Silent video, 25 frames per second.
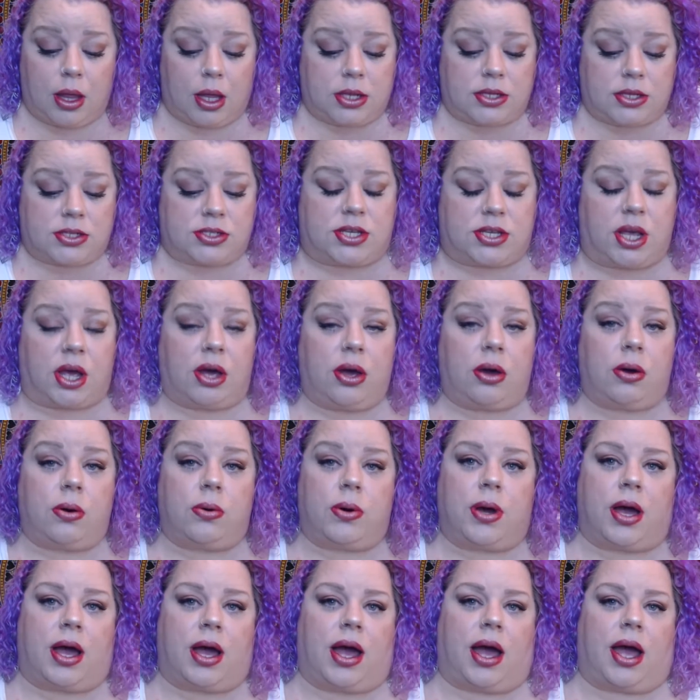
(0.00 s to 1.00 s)

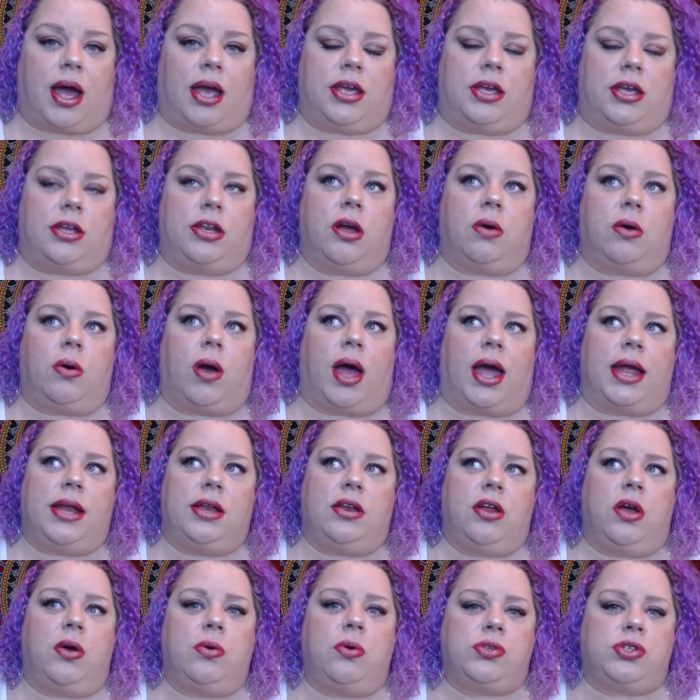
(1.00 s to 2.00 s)
So, I
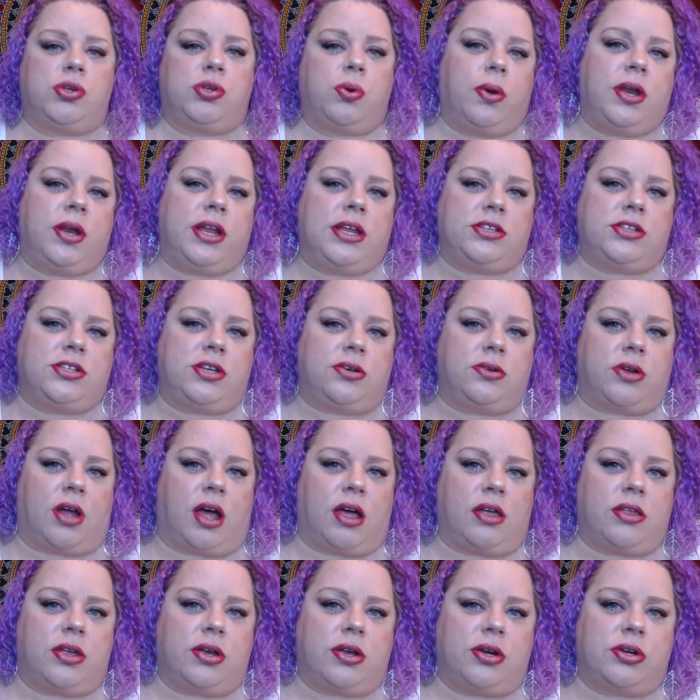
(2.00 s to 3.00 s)
know
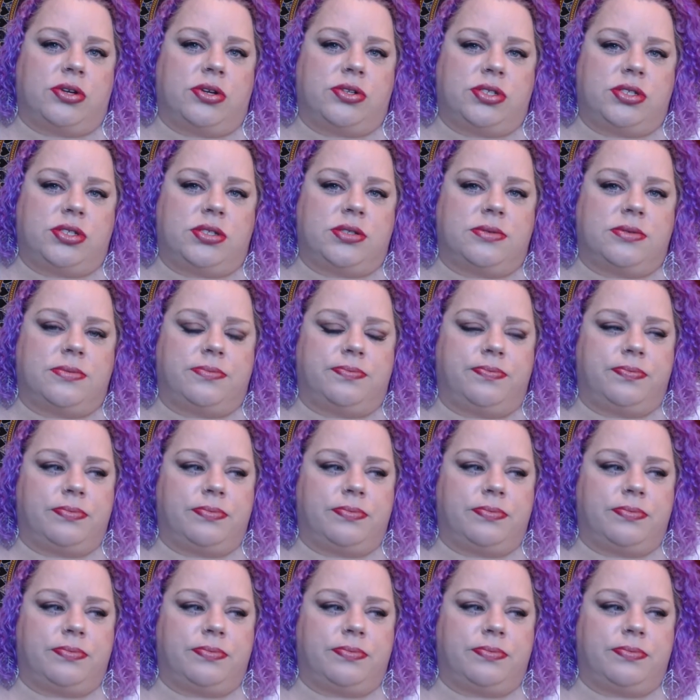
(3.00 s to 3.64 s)
$22,